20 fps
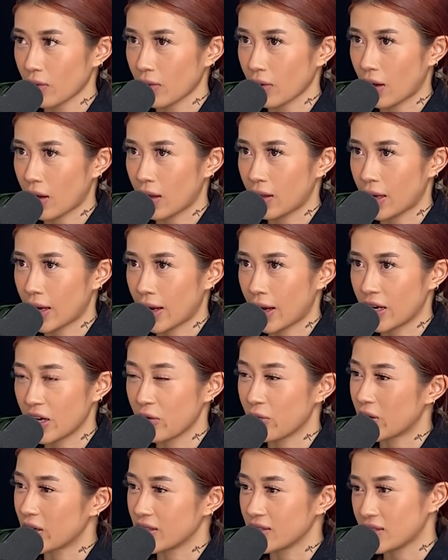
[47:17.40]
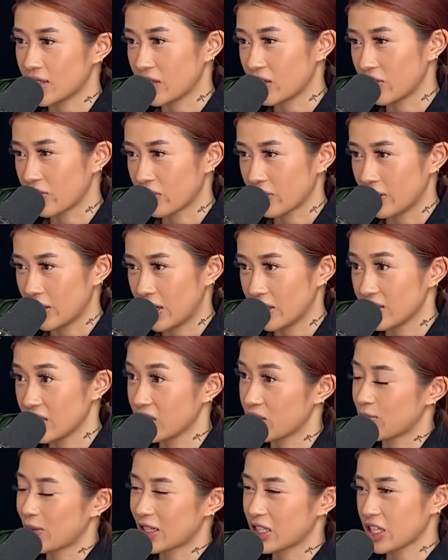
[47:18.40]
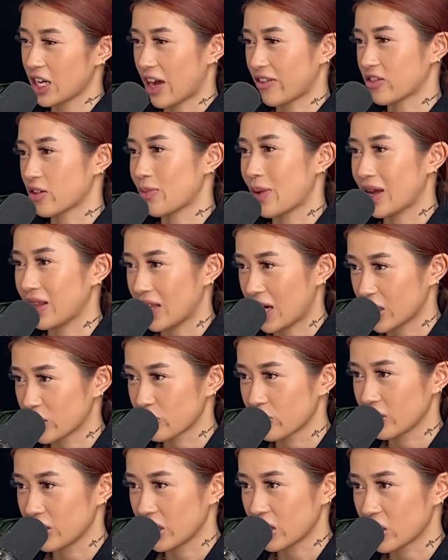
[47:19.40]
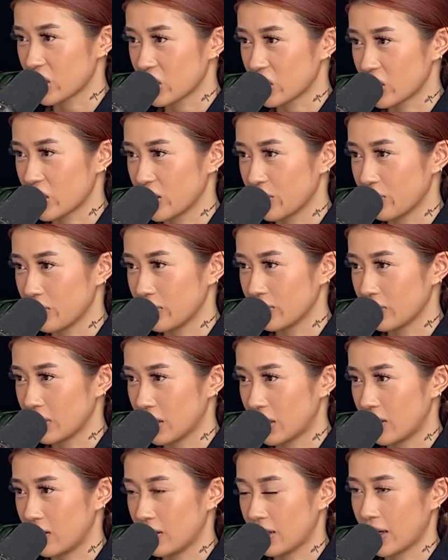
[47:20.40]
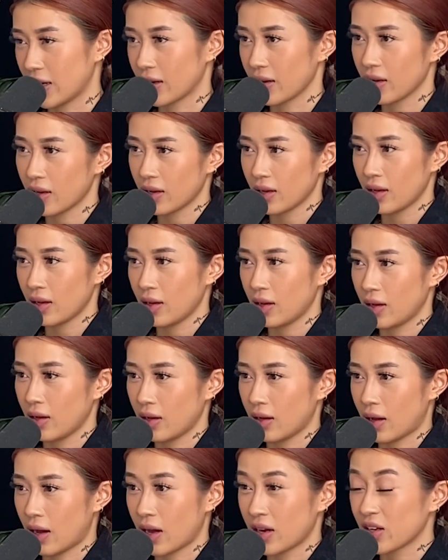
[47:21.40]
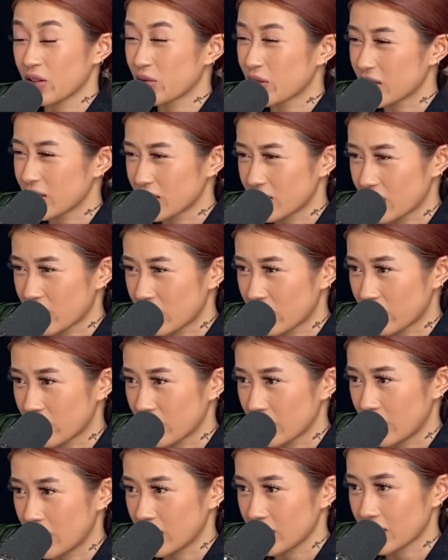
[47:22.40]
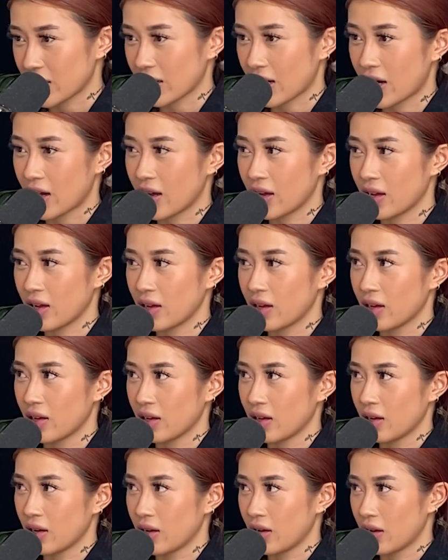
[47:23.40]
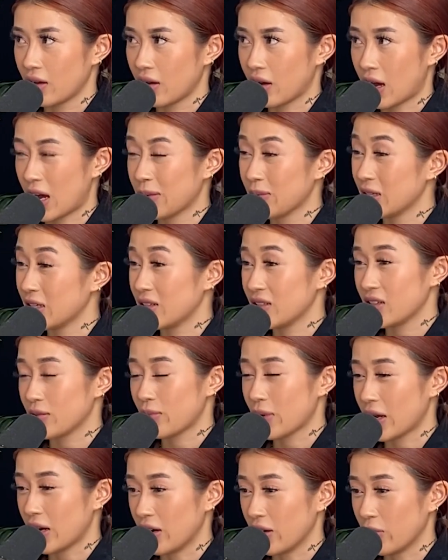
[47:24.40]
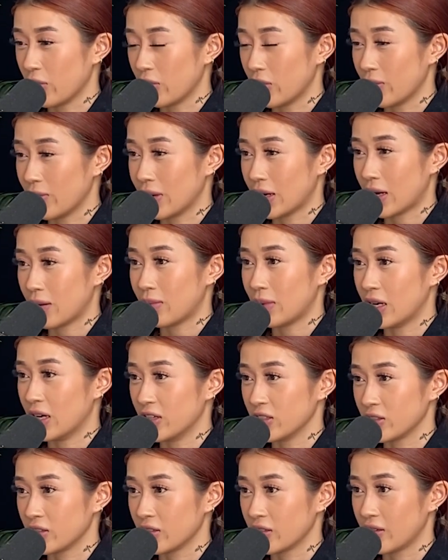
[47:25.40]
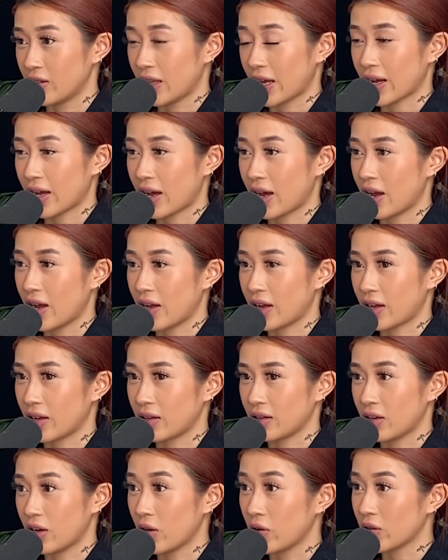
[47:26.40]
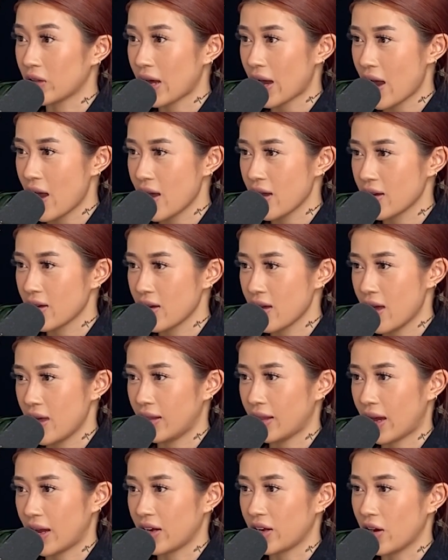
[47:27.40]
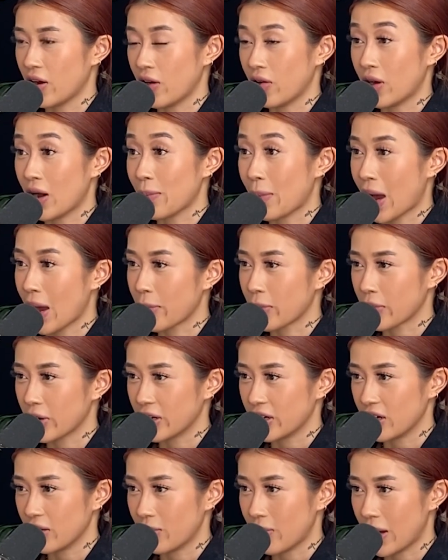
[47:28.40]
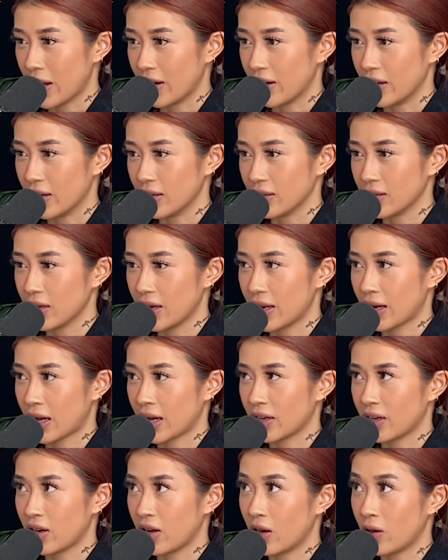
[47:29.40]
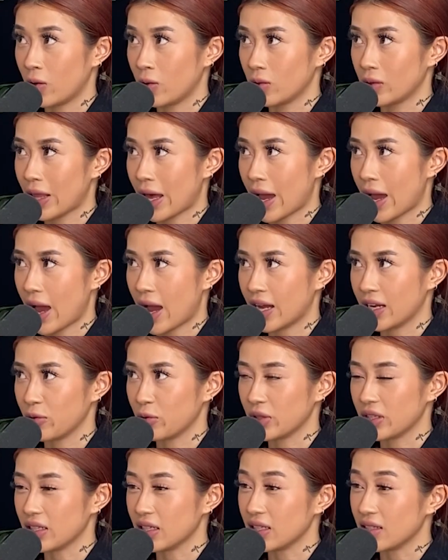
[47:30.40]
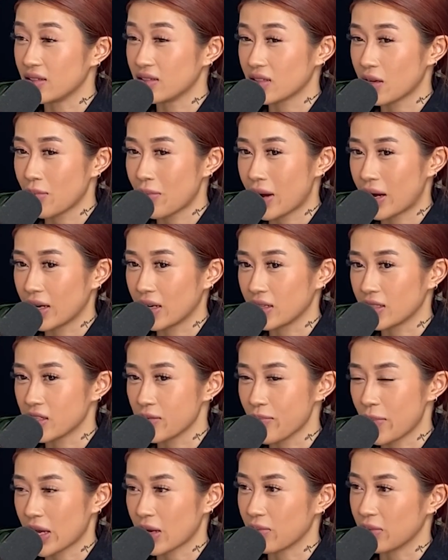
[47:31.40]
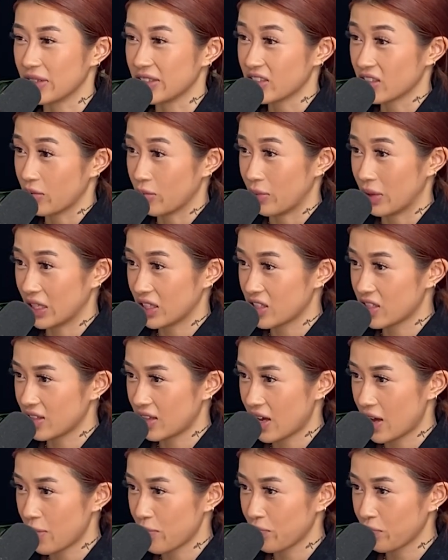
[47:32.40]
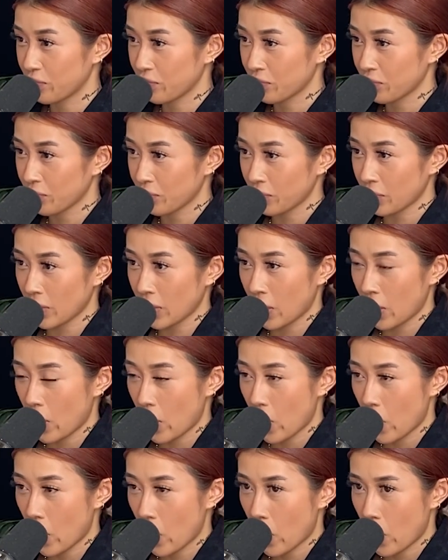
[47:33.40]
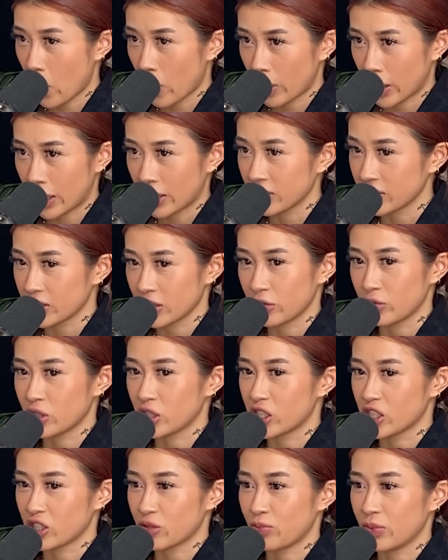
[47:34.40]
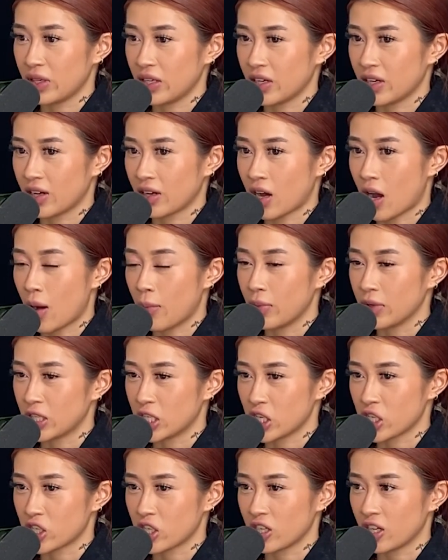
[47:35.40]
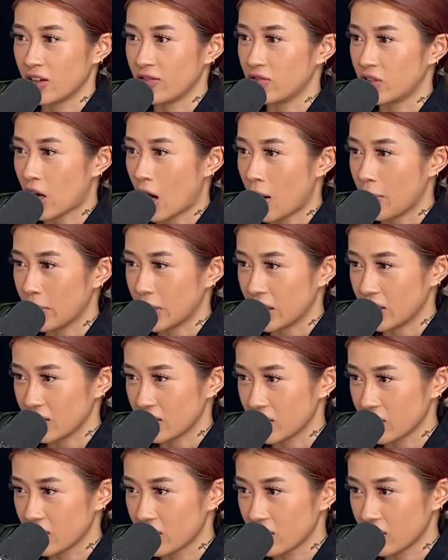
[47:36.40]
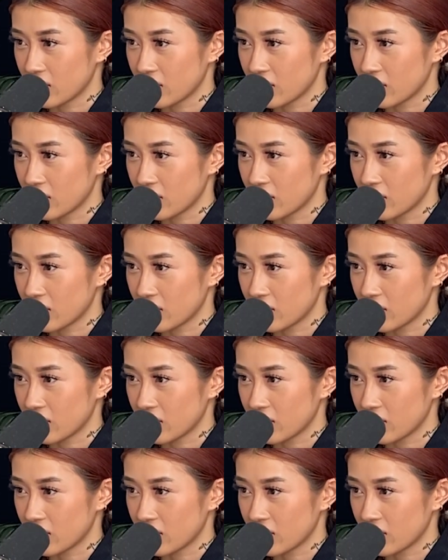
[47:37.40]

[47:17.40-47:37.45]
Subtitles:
like I didn't want to settle for less, especially after my last relationship. You know, like I didn't want to settle for less. Like I'm an independent woman. I'm a hustler. Like, I know that, and I know I'm hyper independent, and I know that I would need somebody to make me submit to them, or else it would just be a competition of dominance.